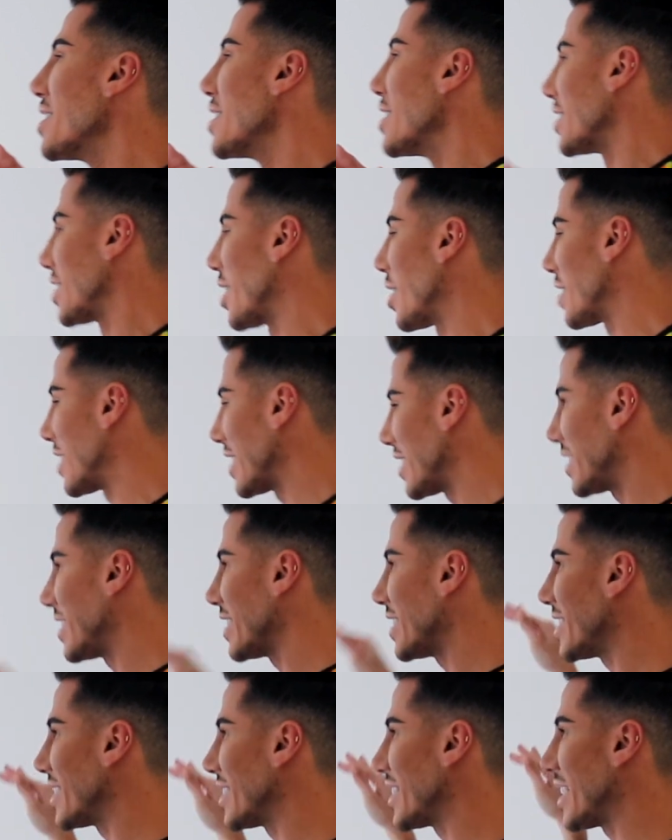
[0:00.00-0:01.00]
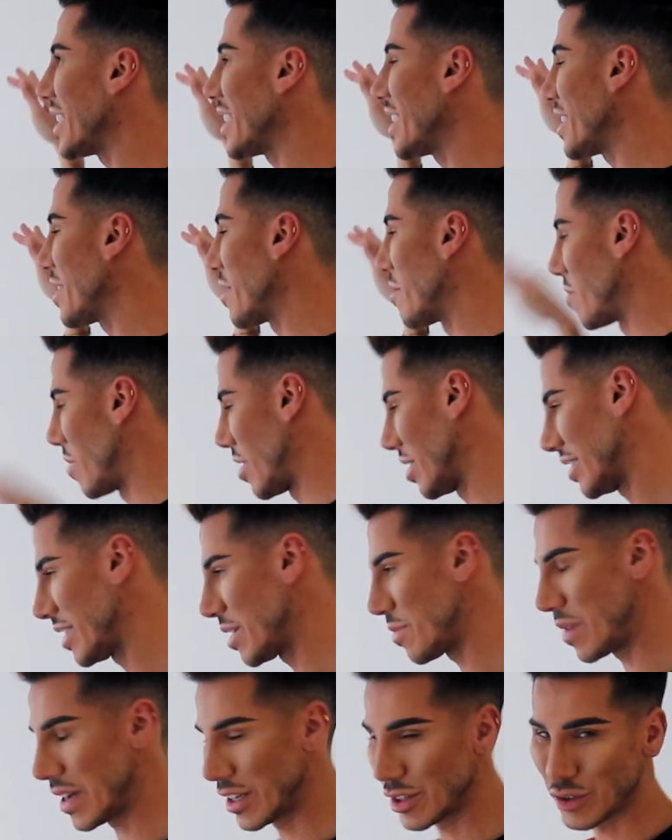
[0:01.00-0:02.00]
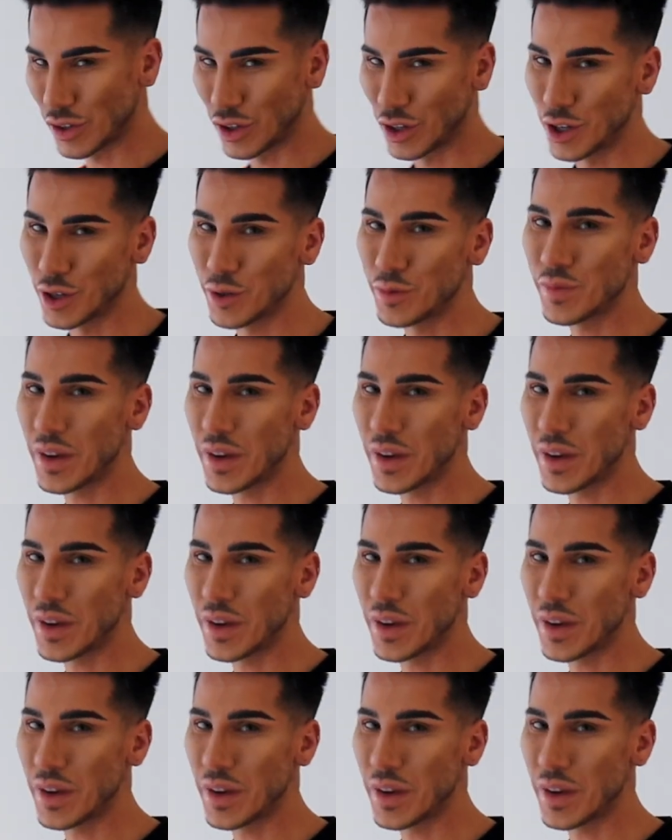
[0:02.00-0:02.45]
So this is the master bedroom.